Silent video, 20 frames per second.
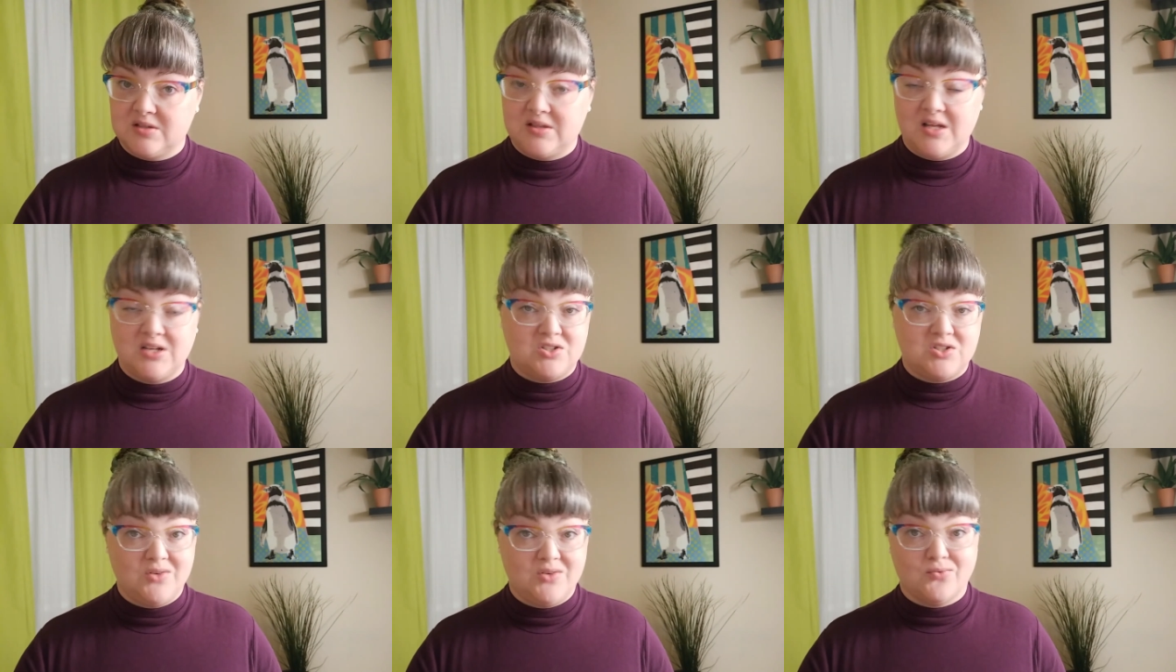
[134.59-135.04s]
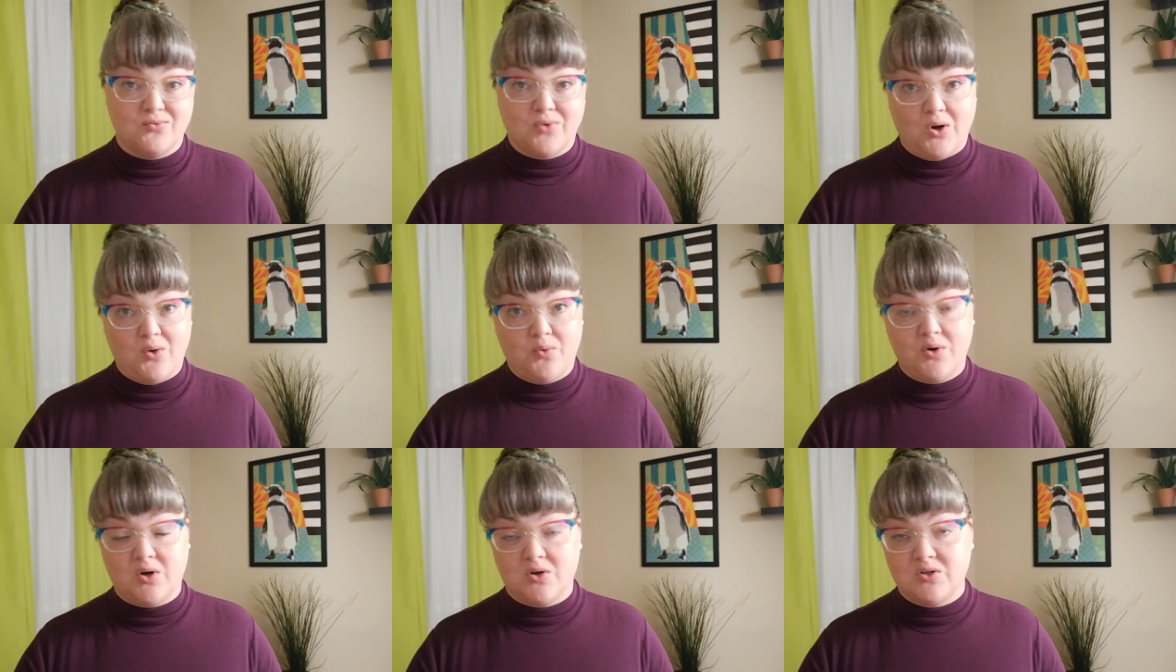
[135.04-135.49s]
that she
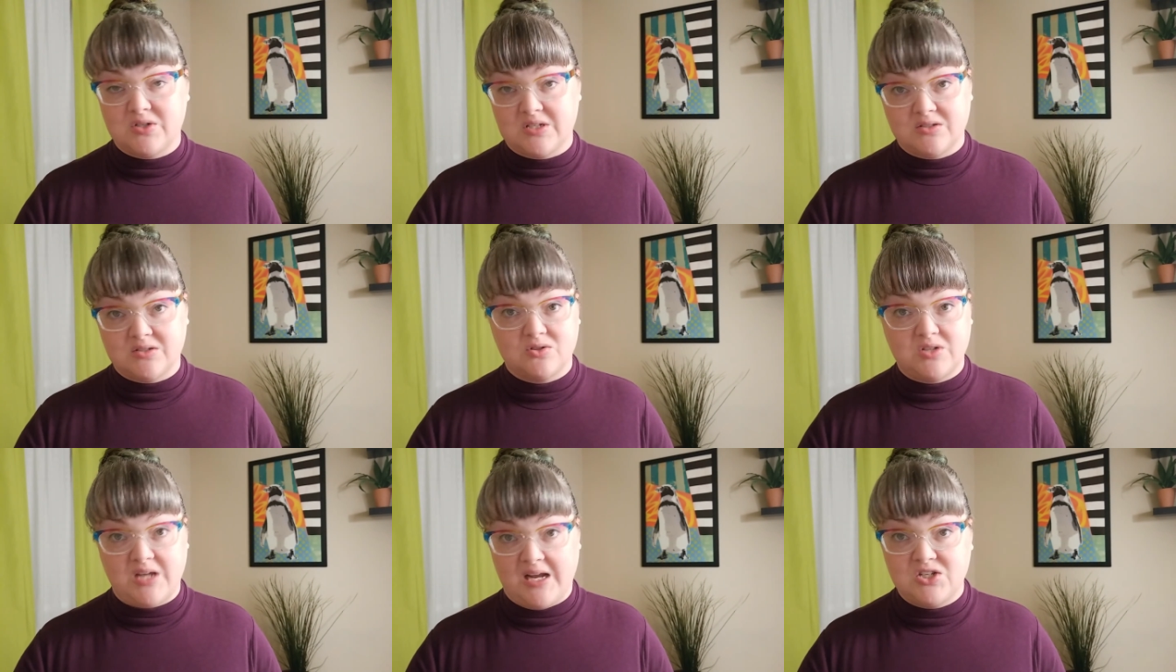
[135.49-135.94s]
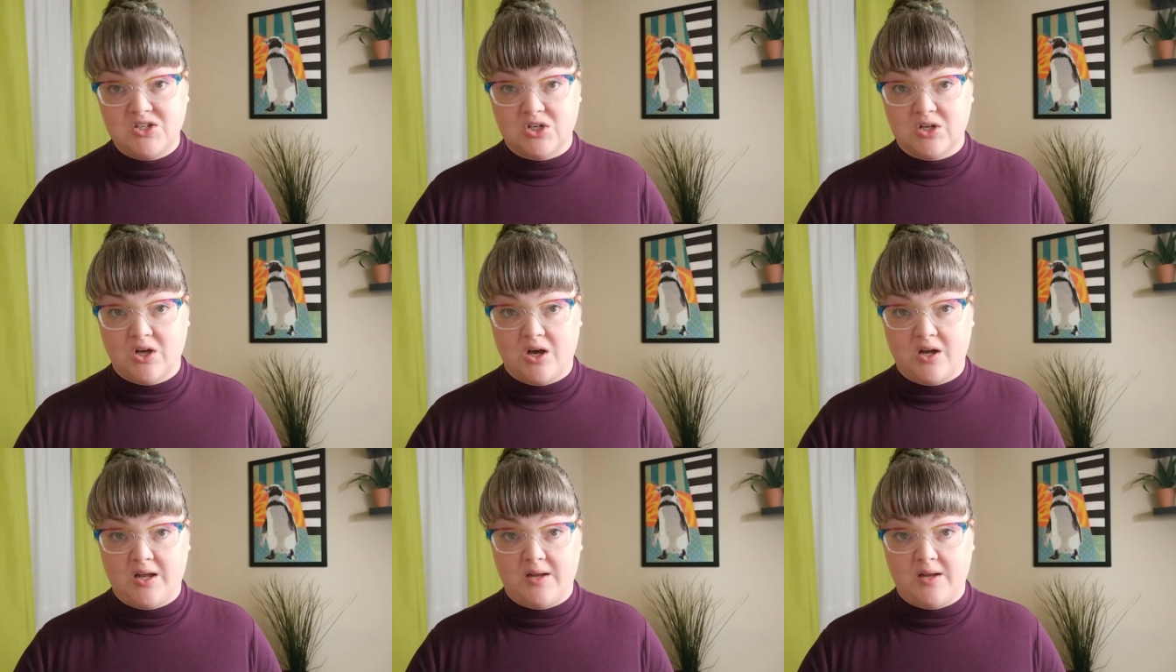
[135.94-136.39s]
wrote her dissertation
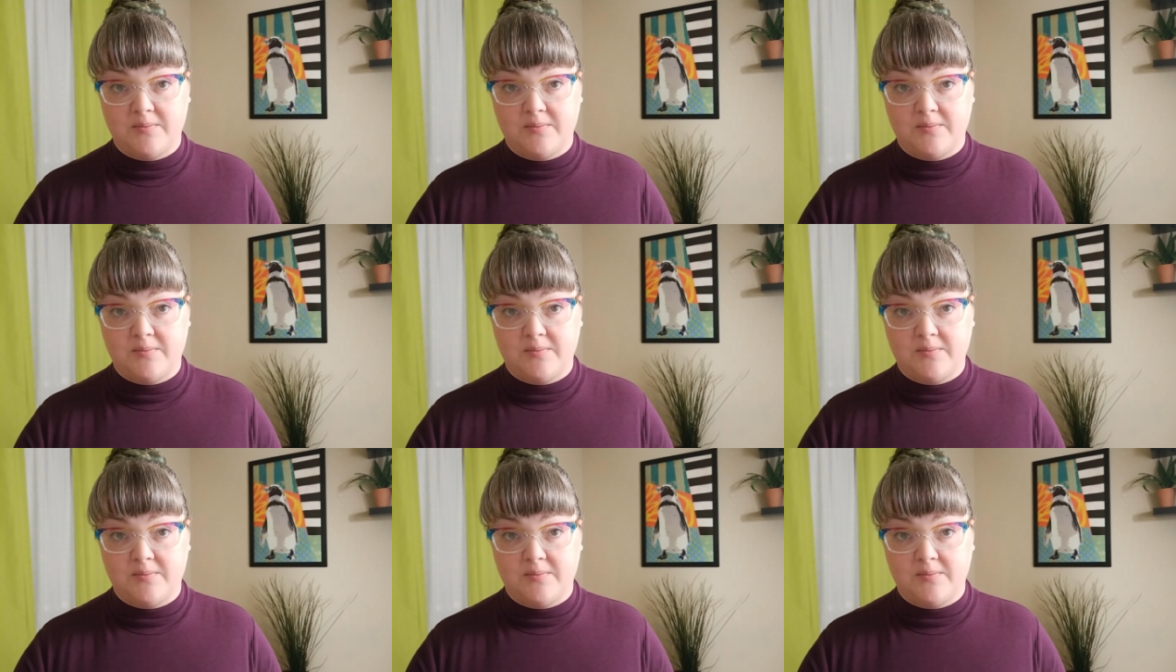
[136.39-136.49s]
on it.